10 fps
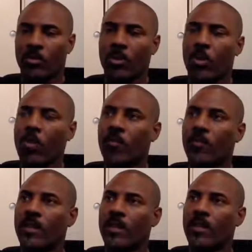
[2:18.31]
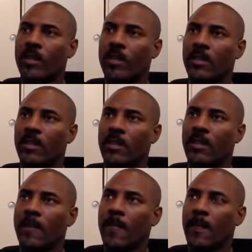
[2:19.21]
Hopefully, it's a
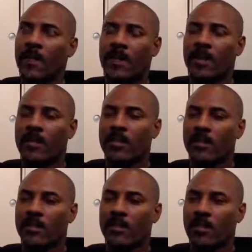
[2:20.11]
dense